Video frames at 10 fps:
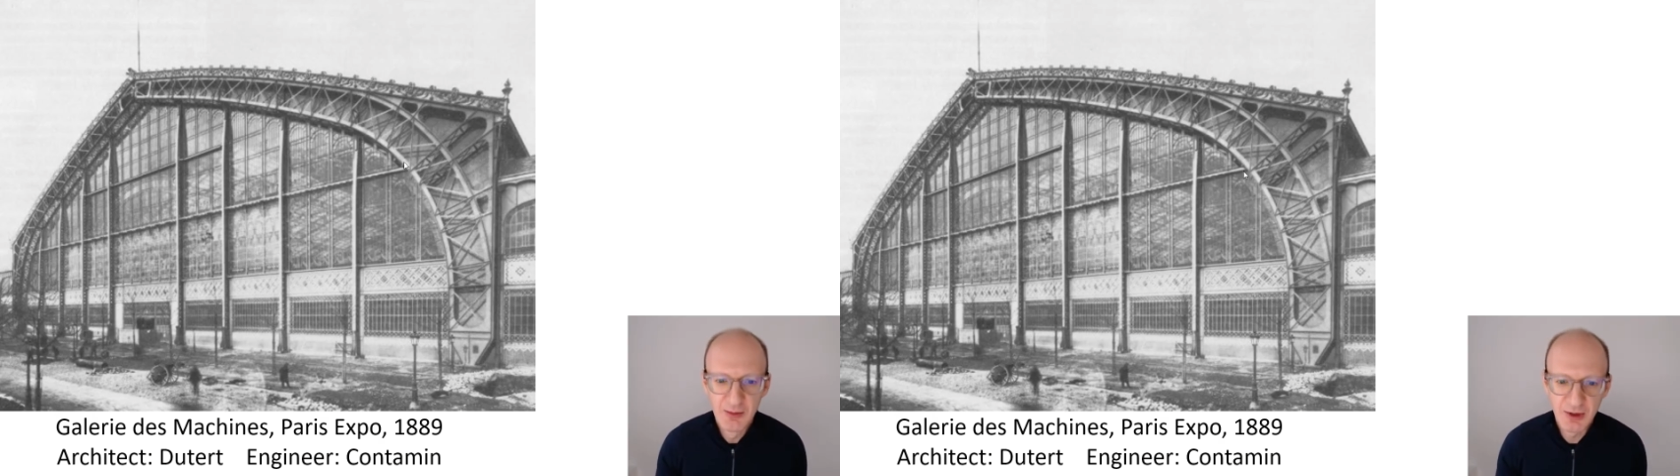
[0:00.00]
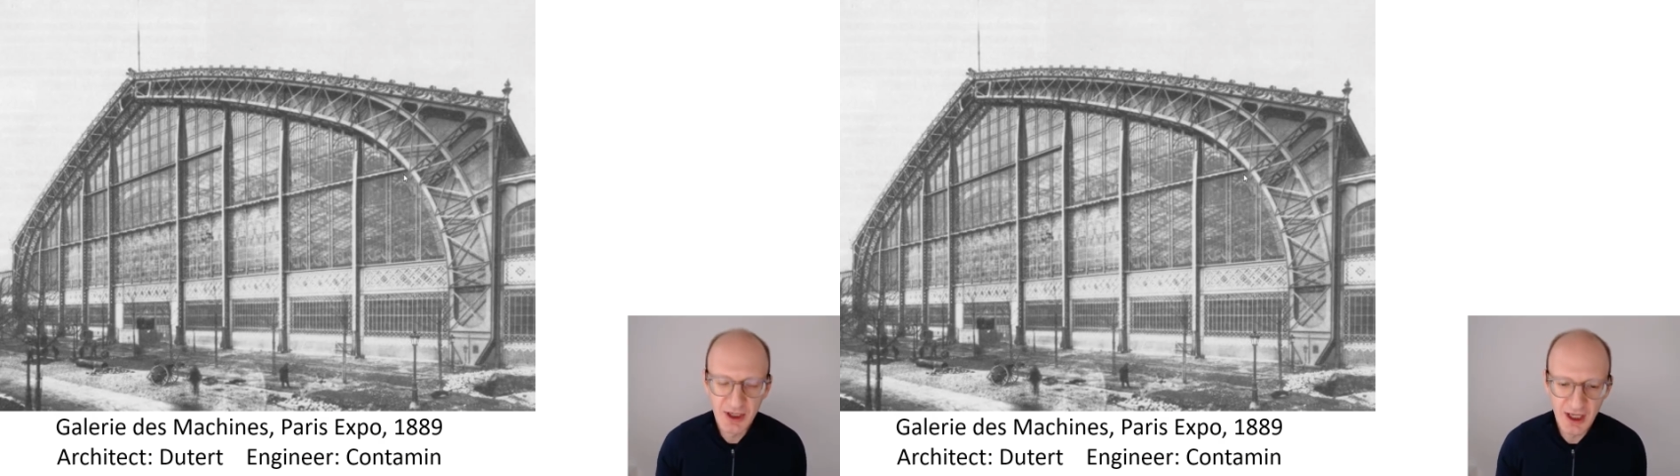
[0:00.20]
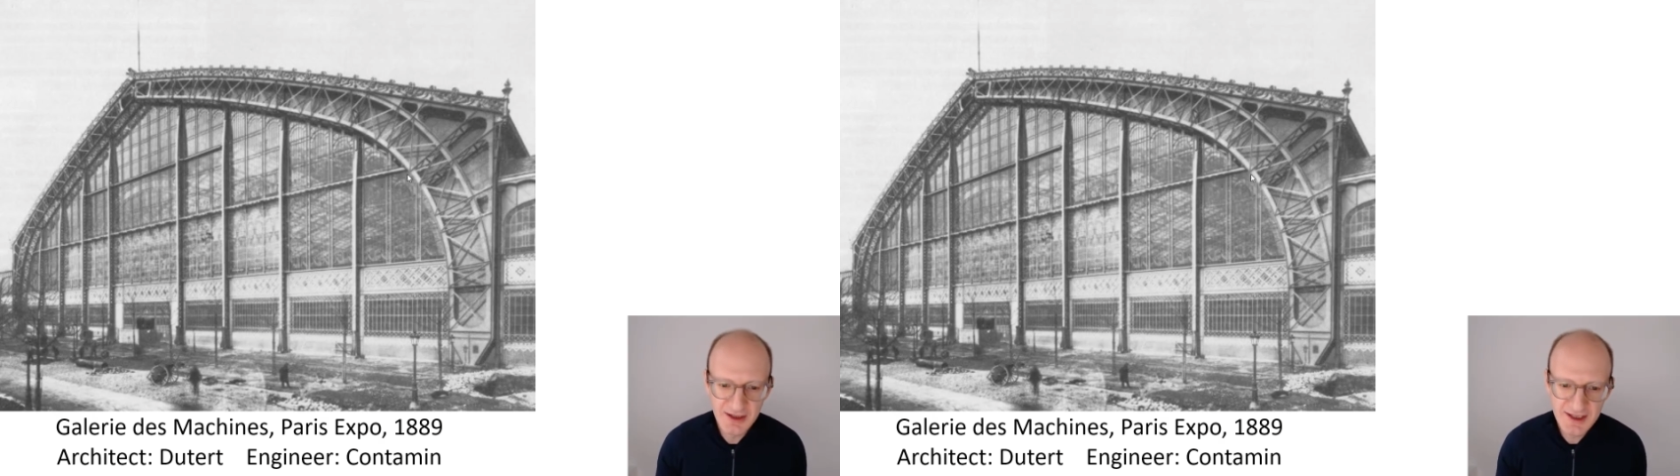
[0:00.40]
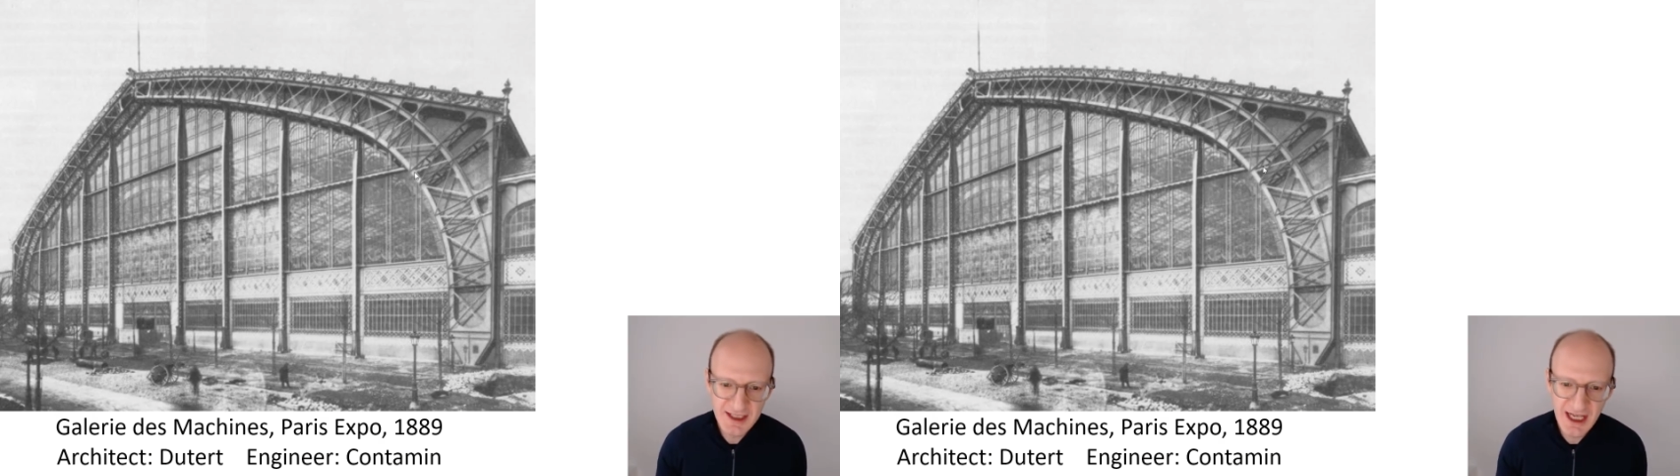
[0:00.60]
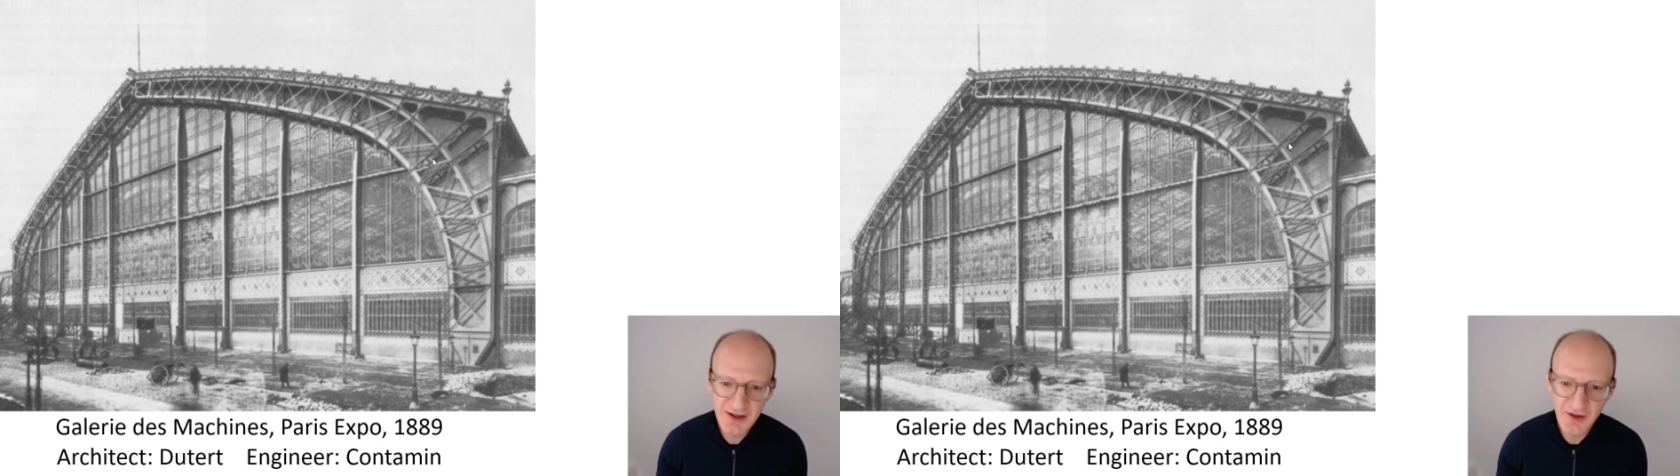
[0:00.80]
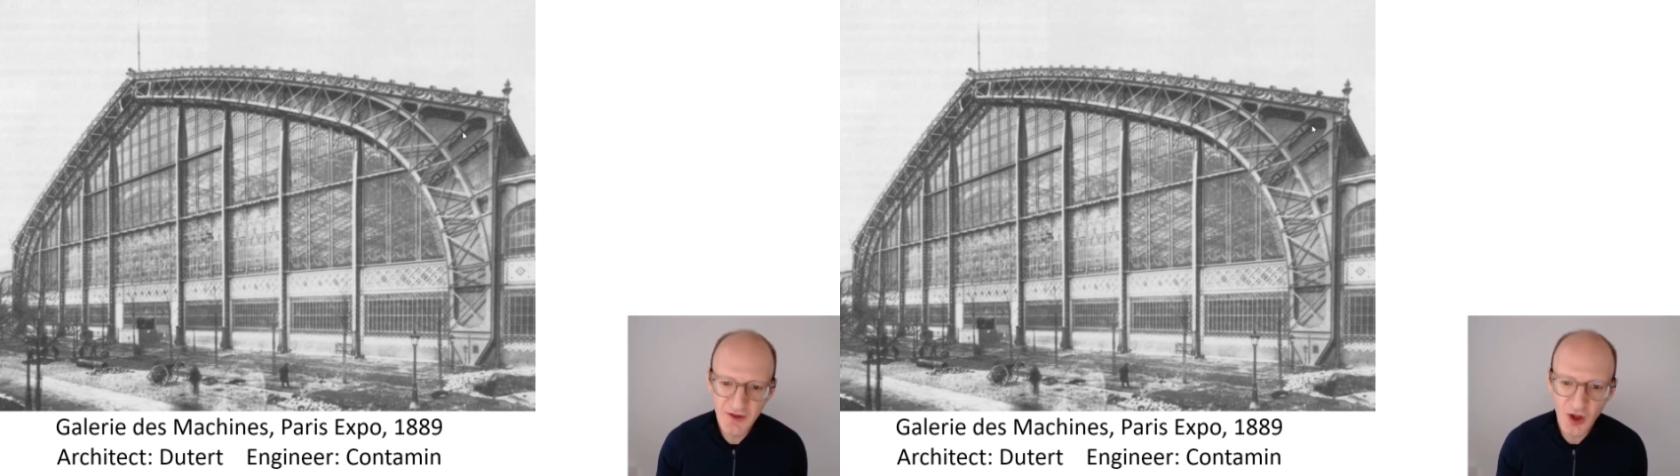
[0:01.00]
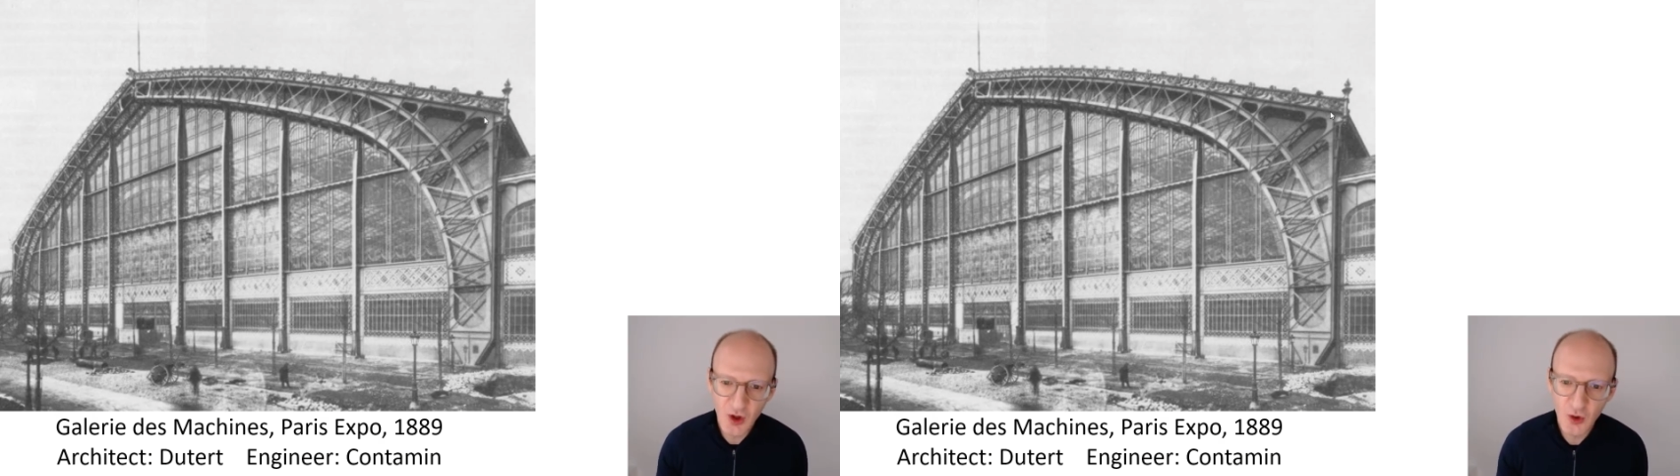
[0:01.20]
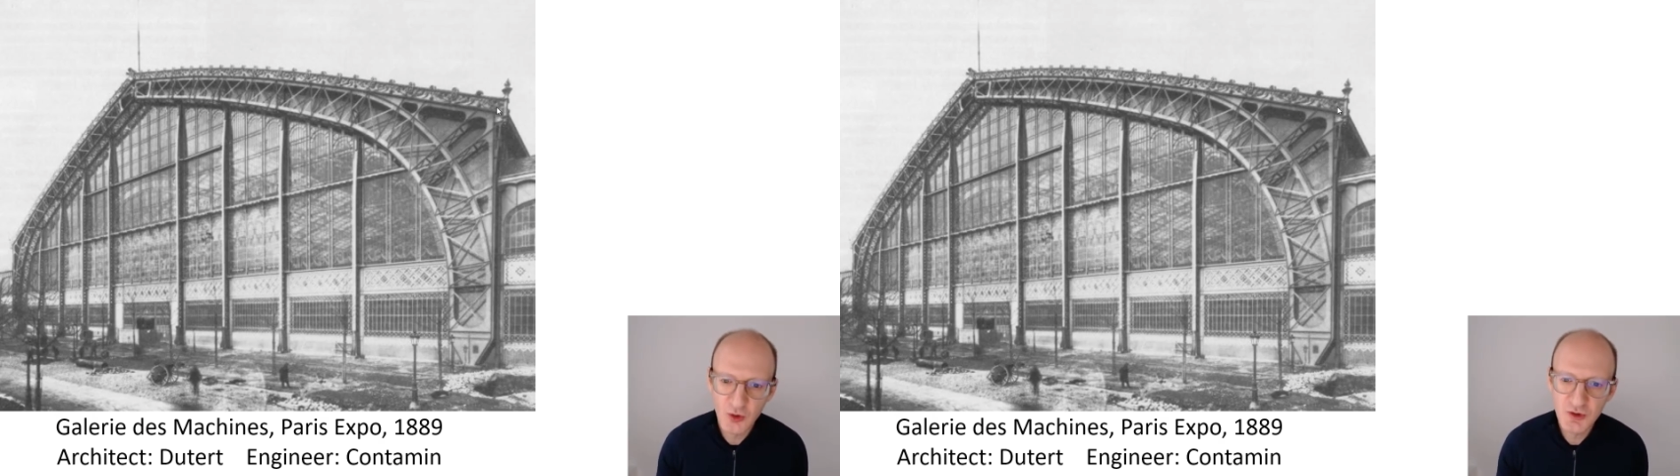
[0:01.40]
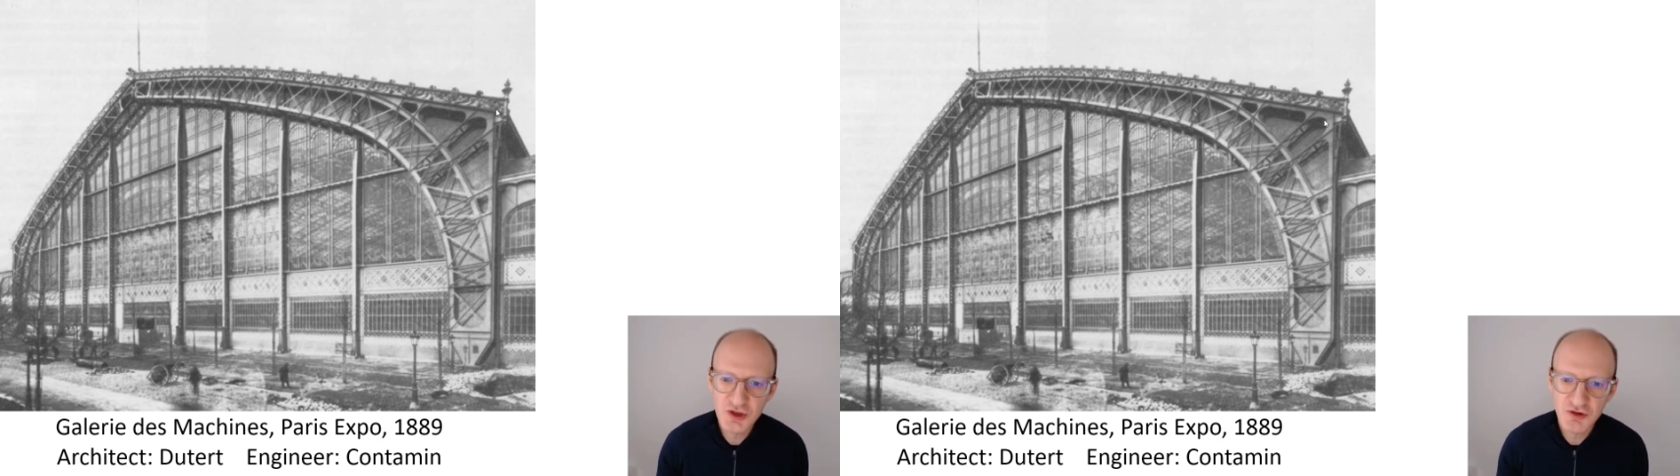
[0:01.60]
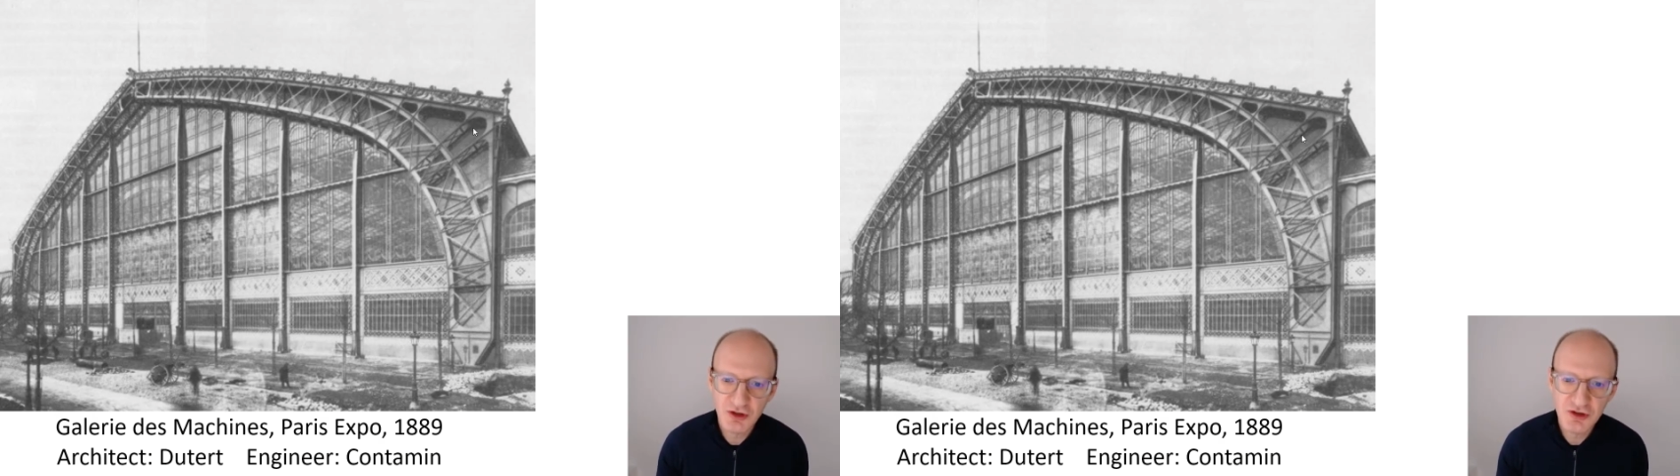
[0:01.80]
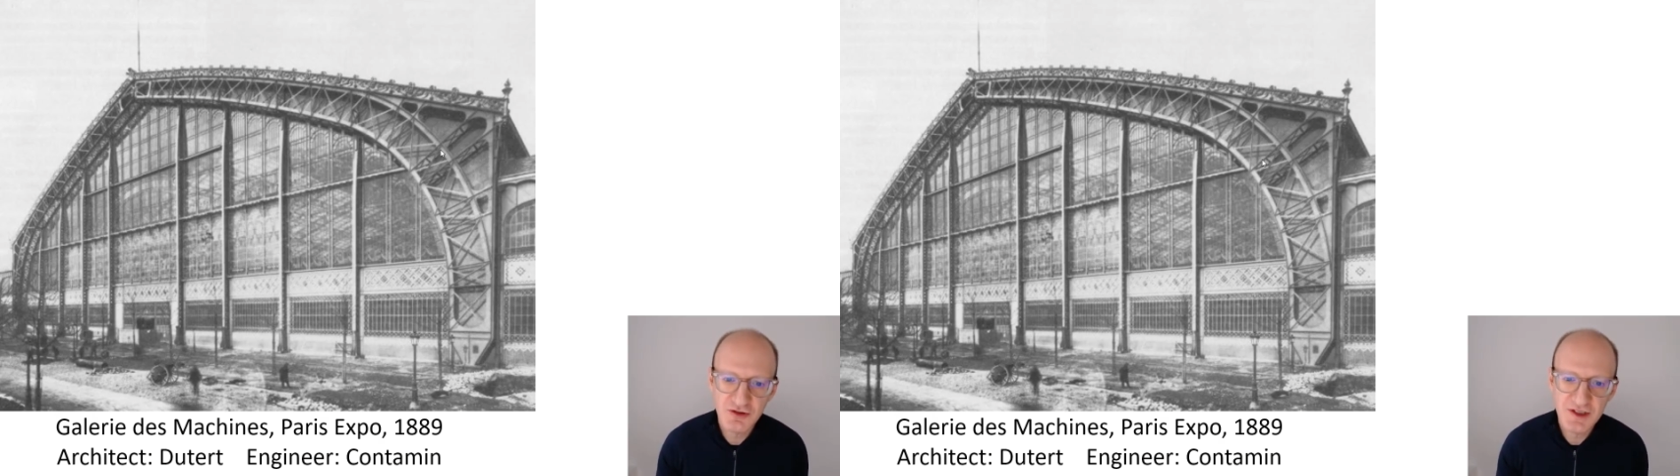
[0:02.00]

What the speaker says: but understand that the whole structural